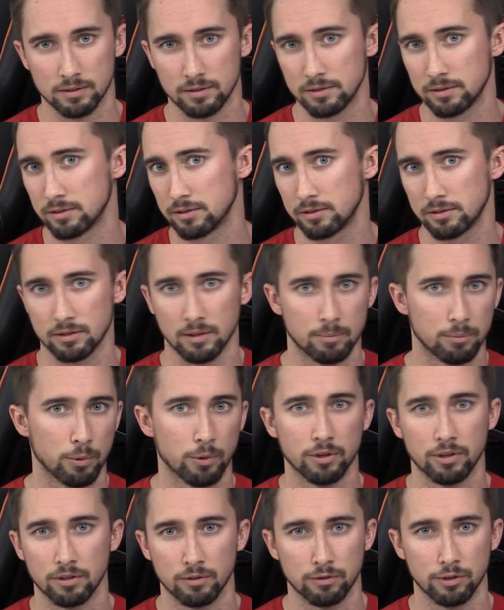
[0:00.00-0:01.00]
some
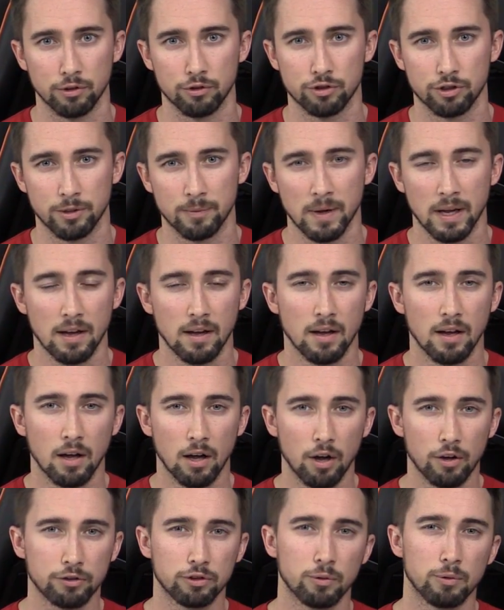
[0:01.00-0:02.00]
point in the future.
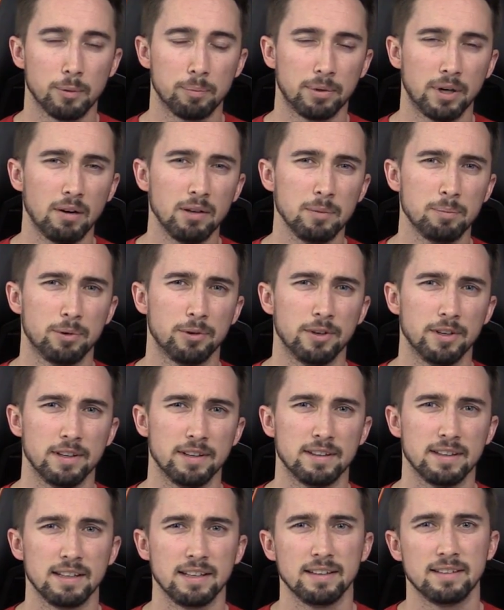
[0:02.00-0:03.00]
Also, we'll probably put the